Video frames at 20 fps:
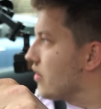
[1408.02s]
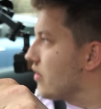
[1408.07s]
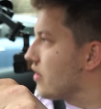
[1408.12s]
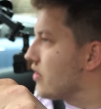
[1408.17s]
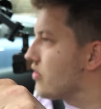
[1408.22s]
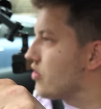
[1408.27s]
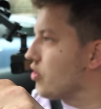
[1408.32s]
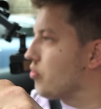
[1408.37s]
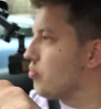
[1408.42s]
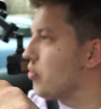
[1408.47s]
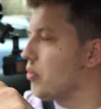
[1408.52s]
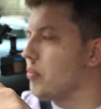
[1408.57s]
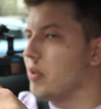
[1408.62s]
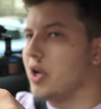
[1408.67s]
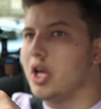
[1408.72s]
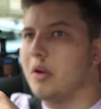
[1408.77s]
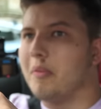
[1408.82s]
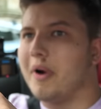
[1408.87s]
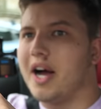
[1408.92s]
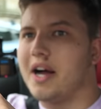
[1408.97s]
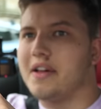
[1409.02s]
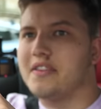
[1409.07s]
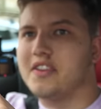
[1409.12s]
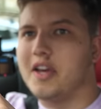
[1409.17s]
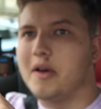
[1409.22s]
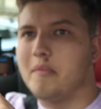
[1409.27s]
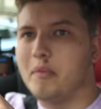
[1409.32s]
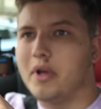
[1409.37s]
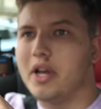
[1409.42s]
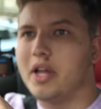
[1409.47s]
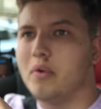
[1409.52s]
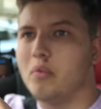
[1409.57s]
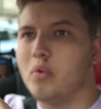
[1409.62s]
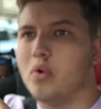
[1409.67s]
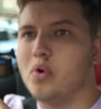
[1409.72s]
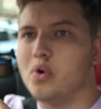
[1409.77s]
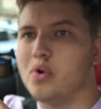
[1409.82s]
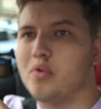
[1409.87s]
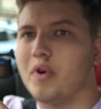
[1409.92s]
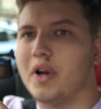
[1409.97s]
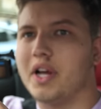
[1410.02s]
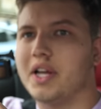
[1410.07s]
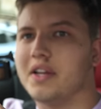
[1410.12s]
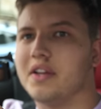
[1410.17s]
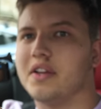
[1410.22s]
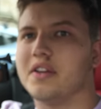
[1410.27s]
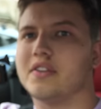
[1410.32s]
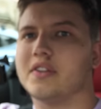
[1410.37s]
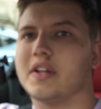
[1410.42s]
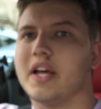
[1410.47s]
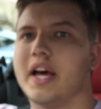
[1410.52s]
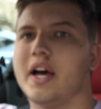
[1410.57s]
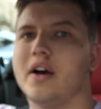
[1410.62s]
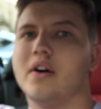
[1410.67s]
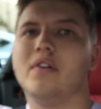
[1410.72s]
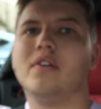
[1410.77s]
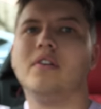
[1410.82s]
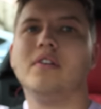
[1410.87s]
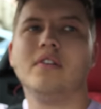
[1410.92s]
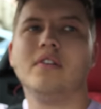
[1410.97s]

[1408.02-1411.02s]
This is probably about a ten minute walk radius now.